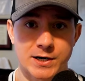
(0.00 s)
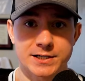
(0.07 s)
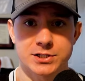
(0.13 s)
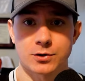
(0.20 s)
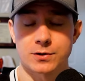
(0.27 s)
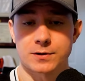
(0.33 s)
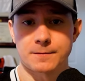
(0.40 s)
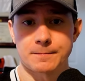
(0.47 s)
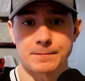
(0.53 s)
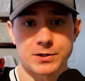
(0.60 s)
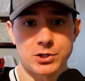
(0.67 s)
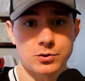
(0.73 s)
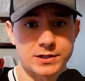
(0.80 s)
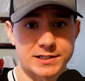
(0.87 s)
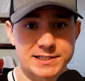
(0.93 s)
All right, so
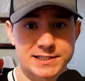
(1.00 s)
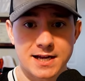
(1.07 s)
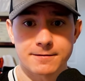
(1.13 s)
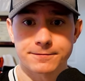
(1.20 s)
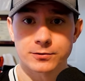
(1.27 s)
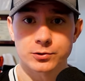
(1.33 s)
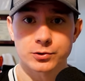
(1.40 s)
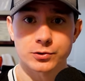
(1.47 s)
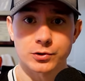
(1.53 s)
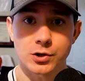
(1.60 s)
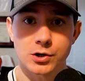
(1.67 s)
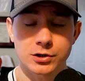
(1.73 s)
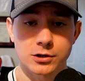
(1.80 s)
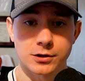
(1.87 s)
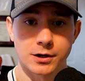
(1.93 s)
you could stay fuller
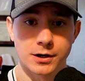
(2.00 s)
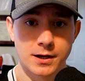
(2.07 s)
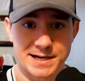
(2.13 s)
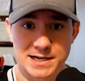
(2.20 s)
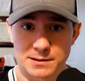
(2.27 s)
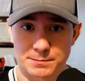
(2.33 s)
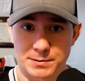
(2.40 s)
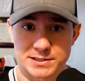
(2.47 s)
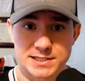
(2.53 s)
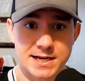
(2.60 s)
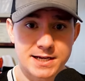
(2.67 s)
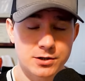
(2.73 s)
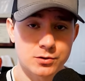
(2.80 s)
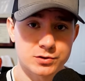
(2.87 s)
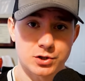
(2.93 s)
longer by eating
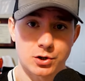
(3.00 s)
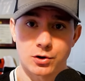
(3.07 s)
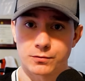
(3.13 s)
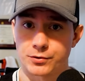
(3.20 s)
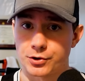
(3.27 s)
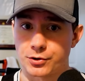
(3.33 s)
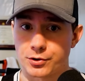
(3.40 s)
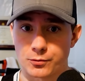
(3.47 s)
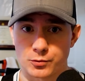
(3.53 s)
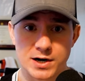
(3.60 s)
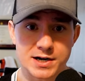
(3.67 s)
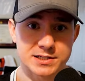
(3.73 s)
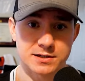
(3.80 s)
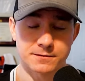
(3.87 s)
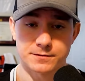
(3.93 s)
potatoes over rice.